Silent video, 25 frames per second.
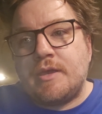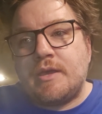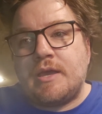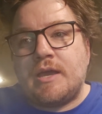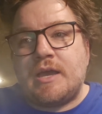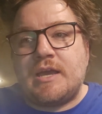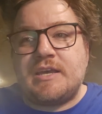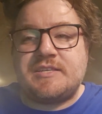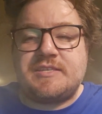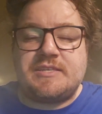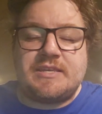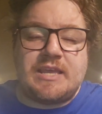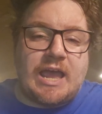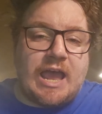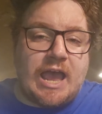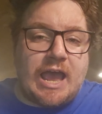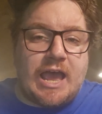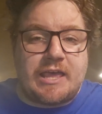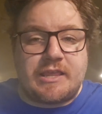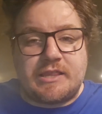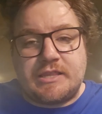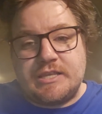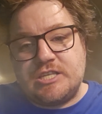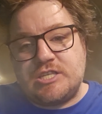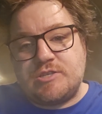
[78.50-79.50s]
I see
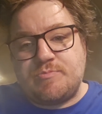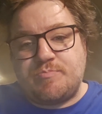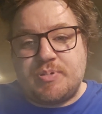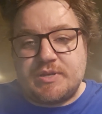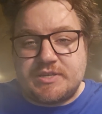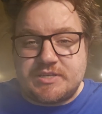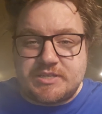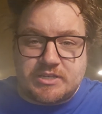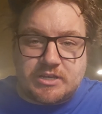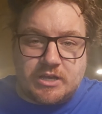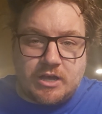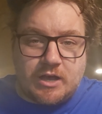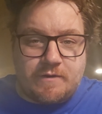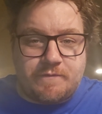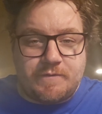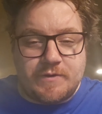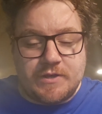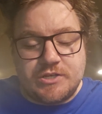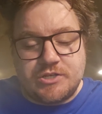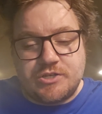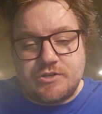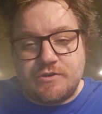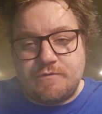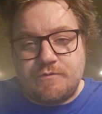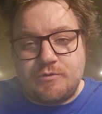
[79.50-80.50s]
athletes pissing off
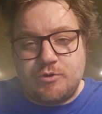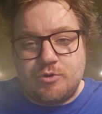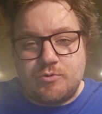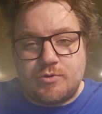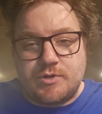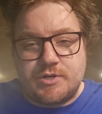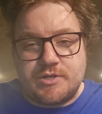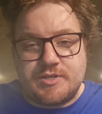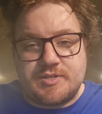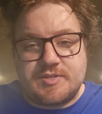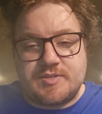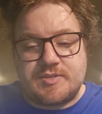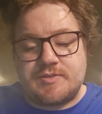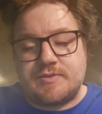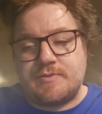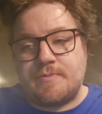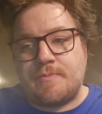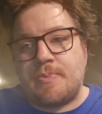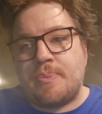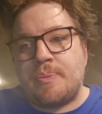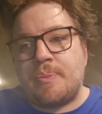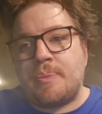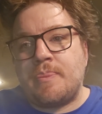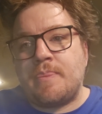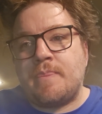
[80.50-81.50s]
interviewers,
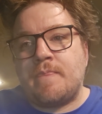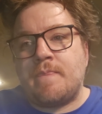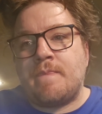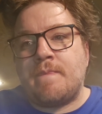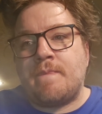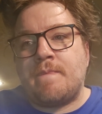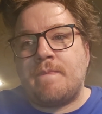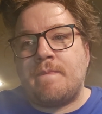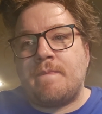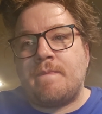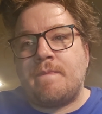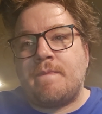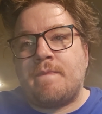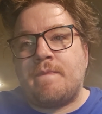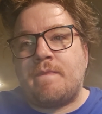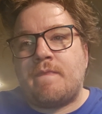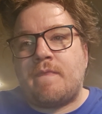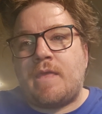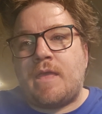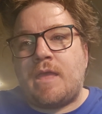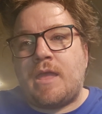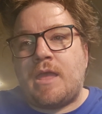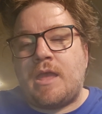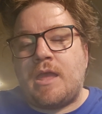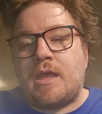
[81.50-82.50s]

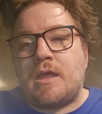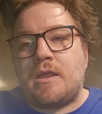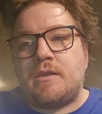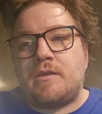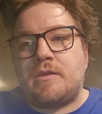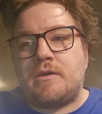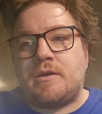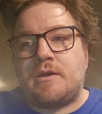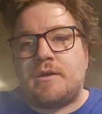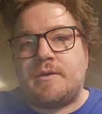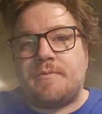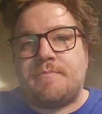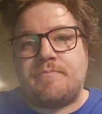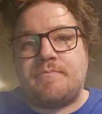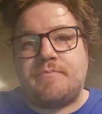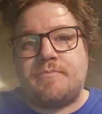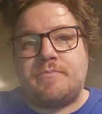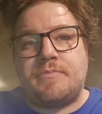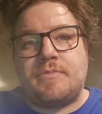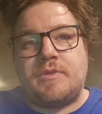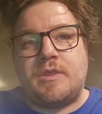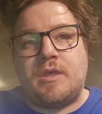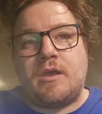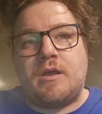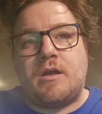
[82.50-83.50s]
and
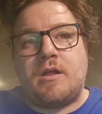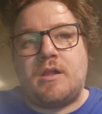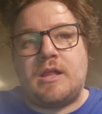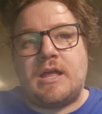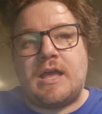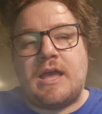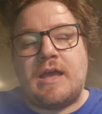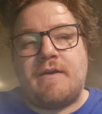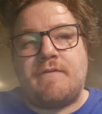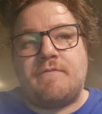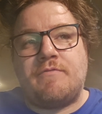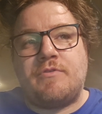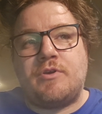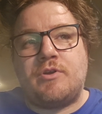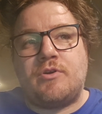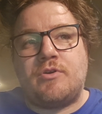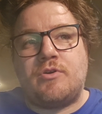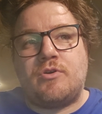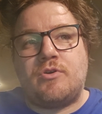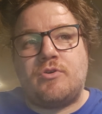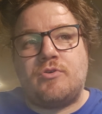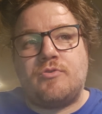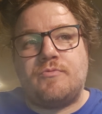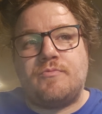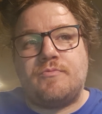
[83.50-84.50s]
they all have their
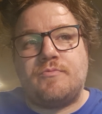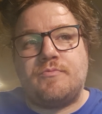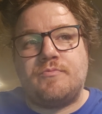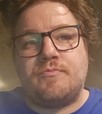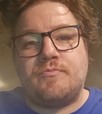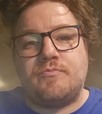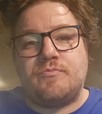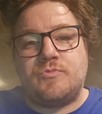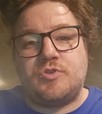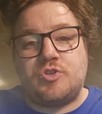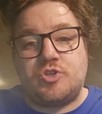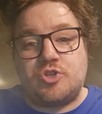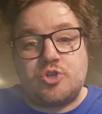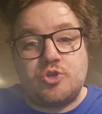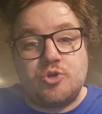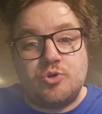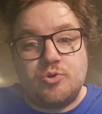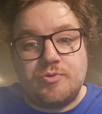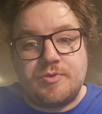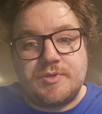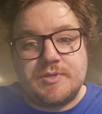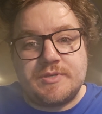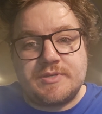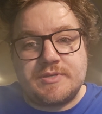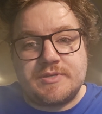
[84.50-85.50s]
own
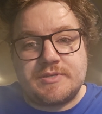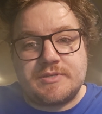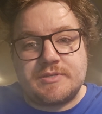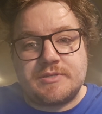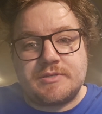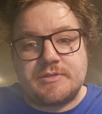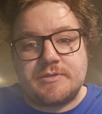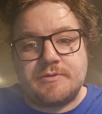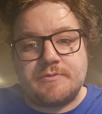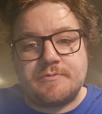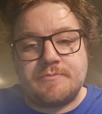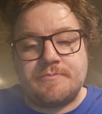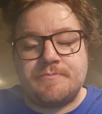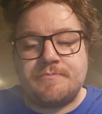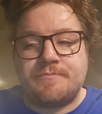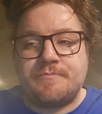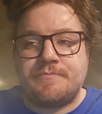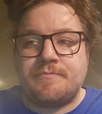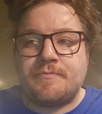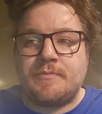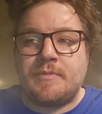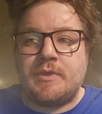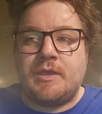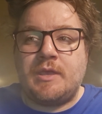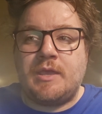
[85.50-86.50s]
truths
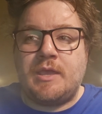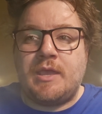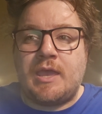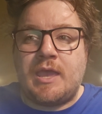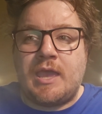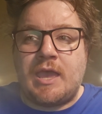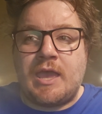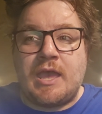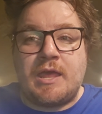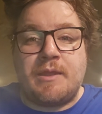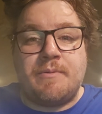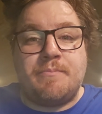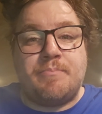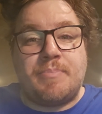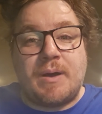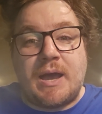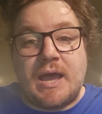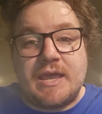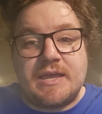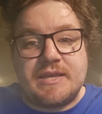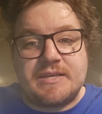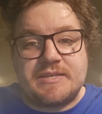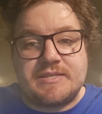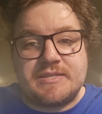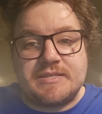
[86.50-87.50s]
and
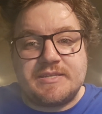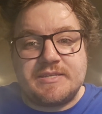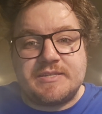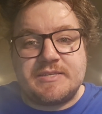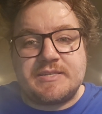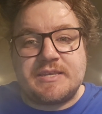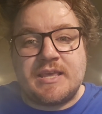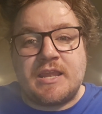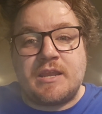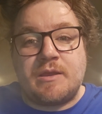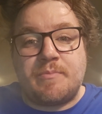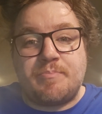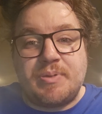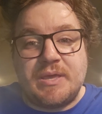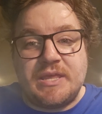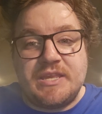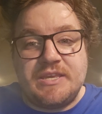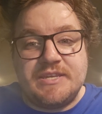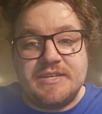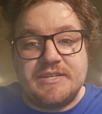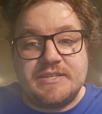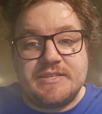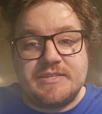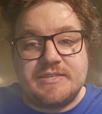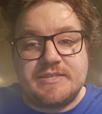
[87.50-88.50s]
biases and
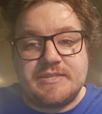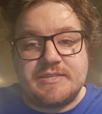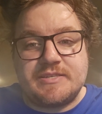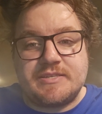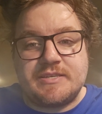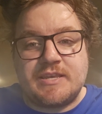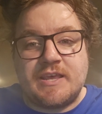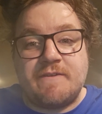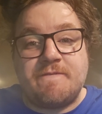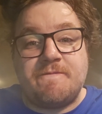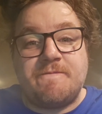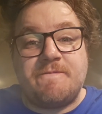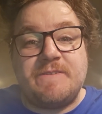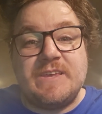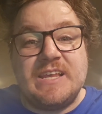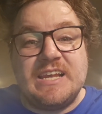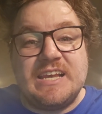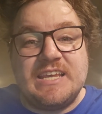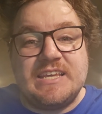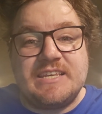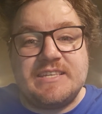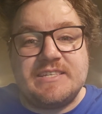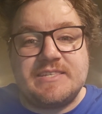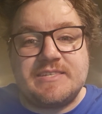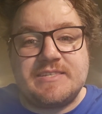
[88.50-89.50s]
opinions and
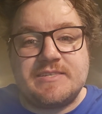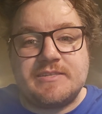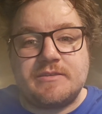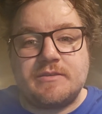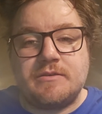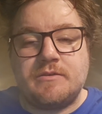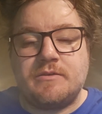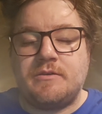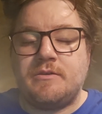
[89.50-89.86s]
feelings.